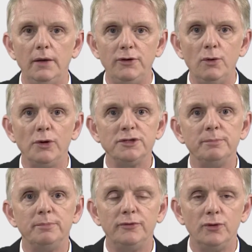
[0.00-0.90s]
If you want
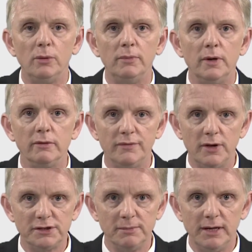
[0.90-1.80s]
to perform a
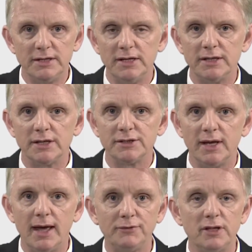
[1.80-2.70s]
reversibility
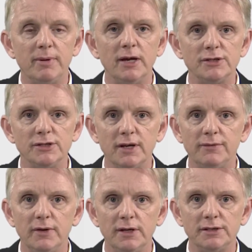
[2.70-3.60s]
test after the patient's
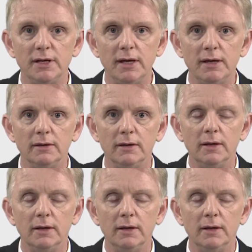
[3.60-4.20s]
FVC,